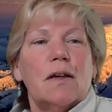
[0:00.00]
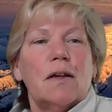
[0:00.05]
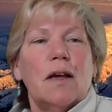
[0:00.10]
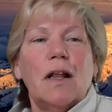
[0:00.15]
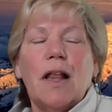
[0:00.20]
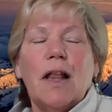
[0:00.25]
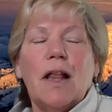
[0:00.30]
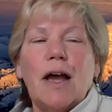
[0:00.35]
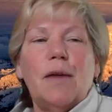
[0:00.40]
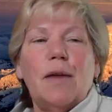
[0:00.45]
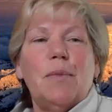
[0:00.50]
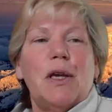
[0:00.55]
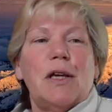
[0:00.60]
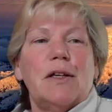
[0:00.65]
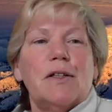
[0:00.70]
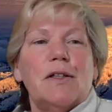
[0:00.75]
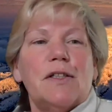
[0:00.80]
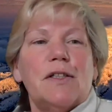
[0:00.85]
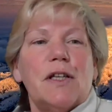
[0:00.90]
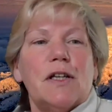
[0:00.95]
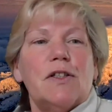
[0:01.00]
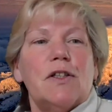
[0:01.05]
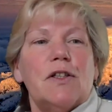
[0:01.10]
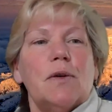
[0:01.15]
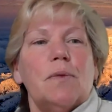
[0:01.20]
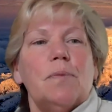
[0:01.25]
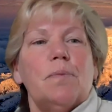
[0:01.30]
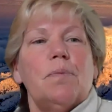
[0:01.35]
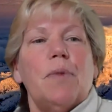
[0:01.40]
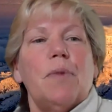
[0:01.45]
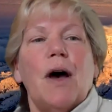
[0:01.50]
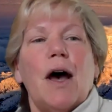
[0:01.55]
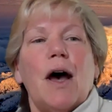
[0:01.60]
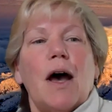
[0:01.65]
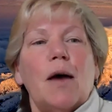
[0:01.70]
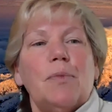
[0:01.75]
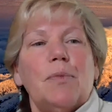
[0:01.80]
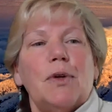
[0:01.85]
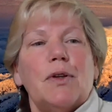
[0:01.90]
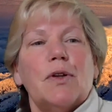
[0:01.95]
Climbing is such a
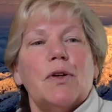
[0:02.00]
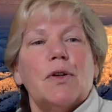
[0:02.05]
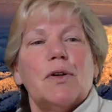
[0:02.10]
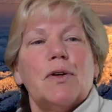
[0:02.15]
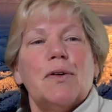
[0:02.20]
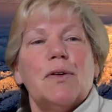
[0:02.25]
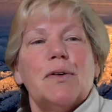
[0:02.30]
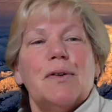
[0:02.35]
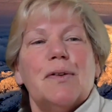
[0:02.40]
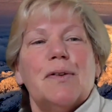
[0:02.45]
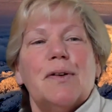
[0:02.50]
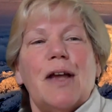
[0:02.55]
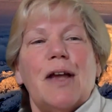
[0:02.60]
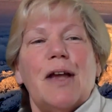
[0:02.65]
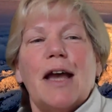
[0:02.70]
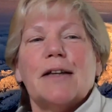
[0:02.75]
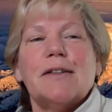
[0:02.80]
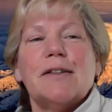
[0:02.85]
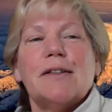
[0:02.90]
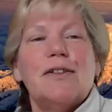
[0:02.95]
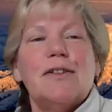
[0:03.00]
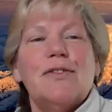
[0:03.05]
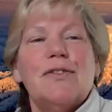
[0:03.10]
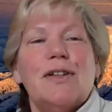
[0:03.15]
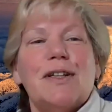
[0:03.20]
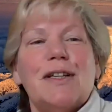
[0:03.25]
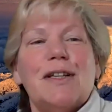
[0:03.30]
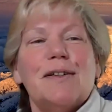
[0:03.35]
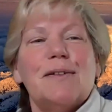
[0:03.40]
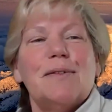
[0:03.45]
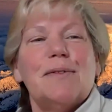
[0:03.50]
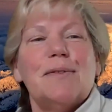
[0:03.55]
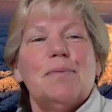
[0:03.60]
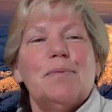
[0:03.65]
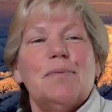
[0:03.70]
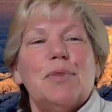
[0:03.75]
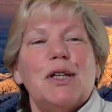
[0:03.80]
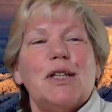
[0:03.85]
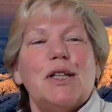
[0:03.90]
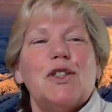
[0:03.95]
popular activity and
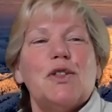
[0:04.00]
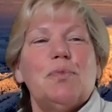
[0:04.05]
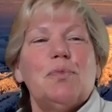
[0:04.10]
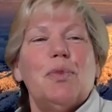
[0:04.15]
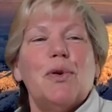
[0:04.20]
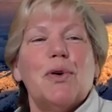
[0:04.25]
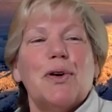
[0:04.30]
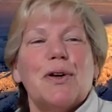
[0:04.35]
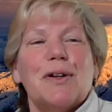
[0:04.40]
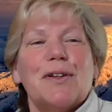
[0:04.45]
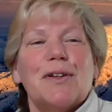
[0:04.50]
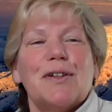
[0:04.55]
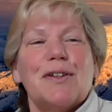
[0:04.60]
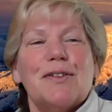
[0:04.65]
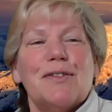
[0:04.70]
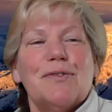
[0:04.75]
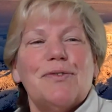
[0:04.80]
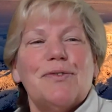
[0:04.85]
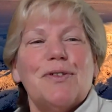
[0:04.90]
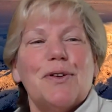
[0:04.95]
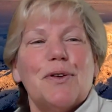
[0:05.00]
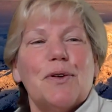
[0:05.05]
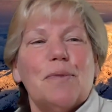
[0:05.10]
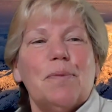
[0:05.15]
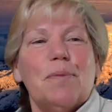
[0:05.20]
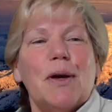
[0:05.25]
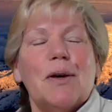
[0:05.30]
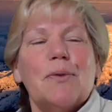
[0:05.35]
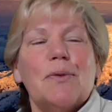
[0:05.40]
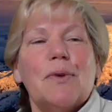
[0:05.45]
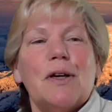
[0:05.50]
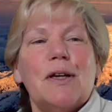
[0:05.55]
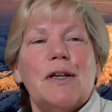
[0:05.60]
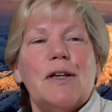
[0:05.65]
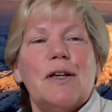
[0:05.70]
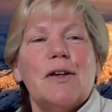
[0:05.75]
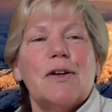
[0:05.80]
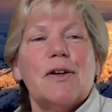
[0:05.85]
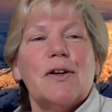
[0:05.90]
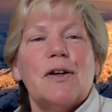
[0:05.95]
big sport for Mount
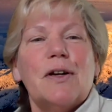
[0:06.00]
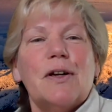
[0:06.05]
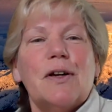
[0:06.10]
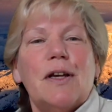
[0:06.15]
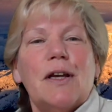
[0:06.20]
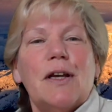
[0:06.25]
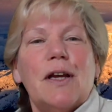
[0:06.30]
Rainier.